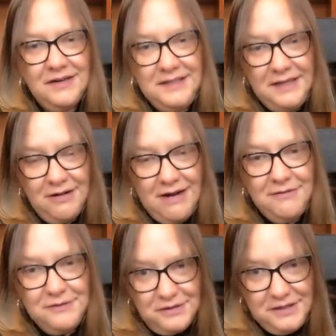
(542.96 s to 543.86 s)
year
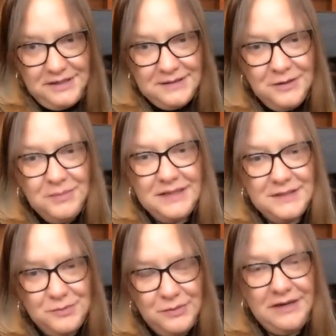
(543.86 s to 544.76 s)
after year
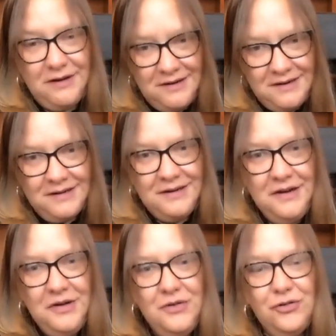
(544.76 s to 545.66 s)
because we are
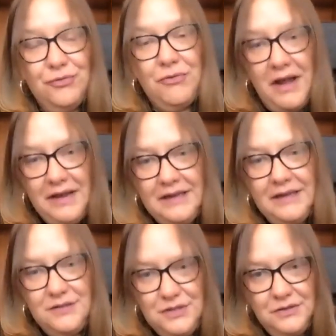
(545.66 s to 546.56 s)

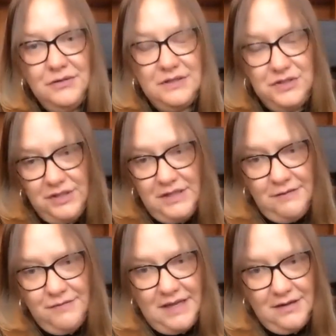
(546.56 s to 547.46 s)
trying to
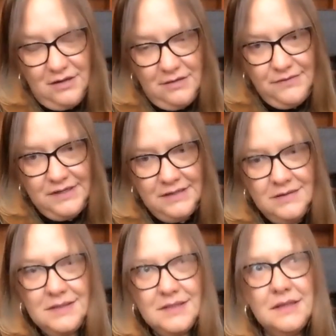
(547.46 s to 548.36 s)
achieve that
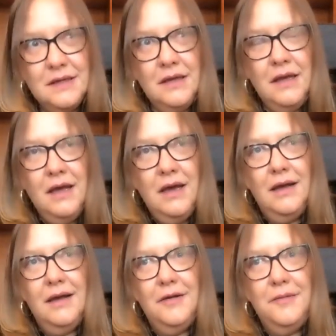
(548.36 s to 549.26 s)
confidence.
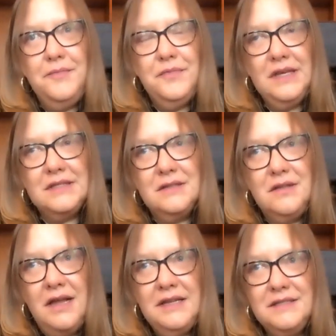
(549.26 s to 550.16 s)
Um, it's a
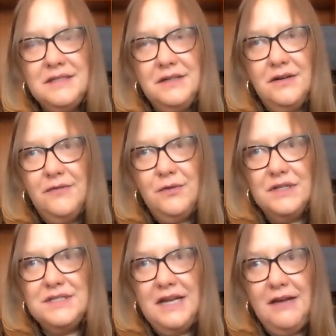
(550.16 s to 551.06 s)
lot easier, of
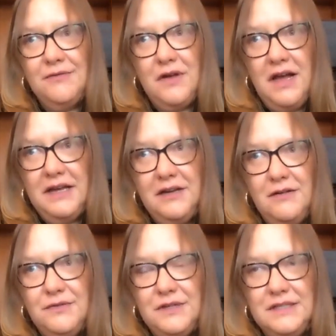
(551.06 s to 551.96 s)
course, to have high
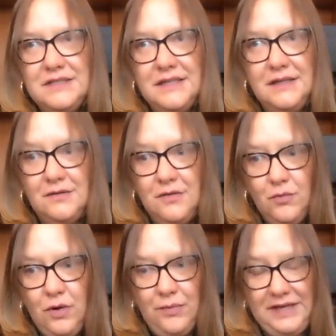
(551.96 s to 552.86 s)
confidence in
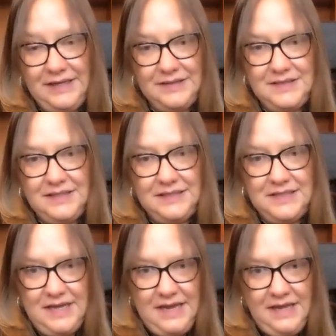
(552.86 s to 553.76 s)
what we can see
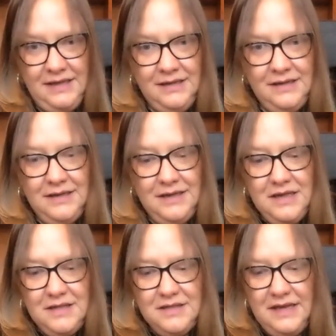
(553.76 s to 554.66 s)
today
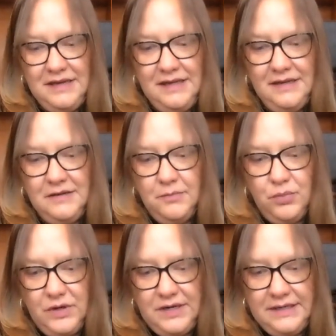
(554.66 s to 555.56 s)
than in
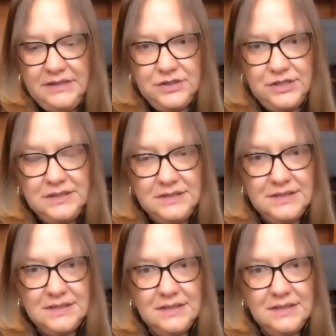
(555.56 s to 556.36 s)
predictions.